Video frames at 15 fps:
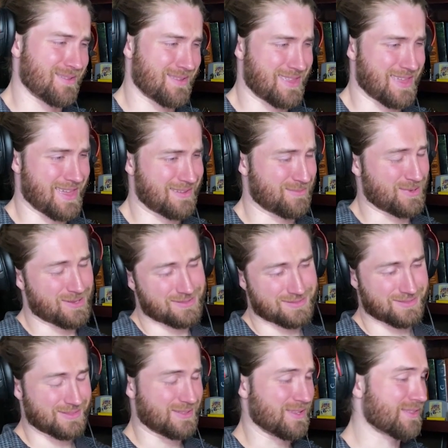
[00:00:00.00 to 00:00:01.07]
Okay, well,
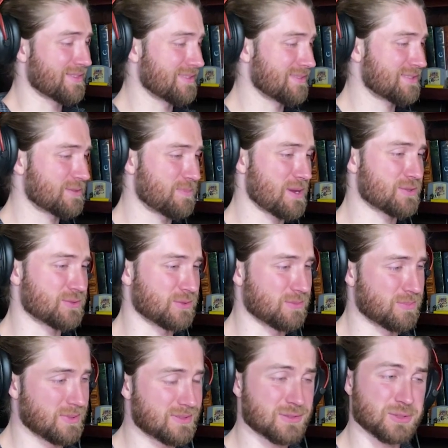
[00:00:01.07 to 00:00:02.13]
nothing special,
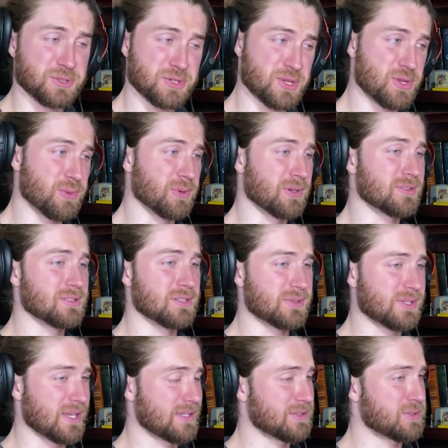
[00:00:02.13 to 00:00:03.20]
but good humor.
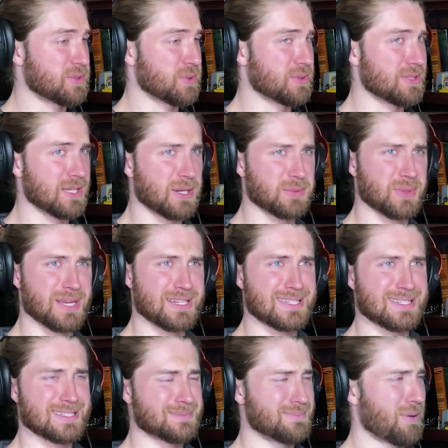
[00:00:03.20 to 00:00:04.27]
Okay, cool. Alright.
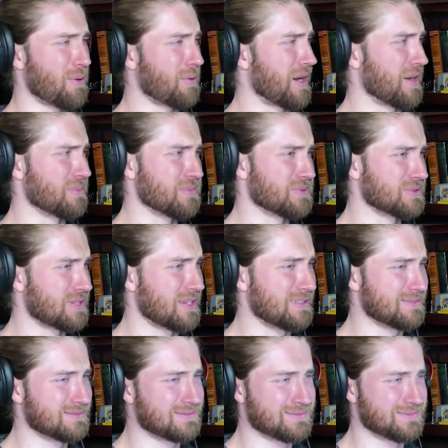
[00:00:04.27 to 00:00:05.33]
Poor animals.
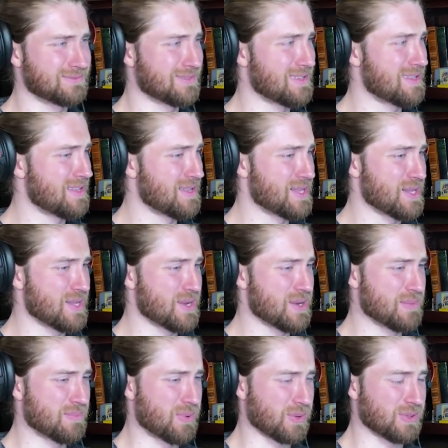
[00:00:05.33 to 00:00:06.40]

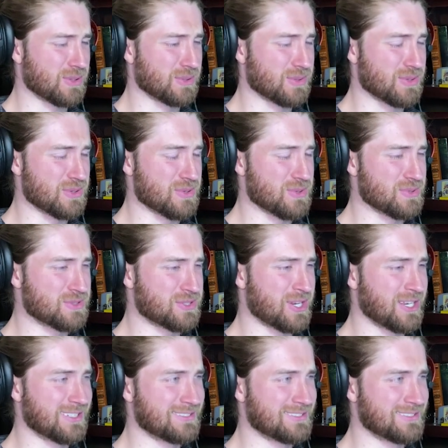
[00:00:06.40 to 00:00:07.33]
Poor little dudes.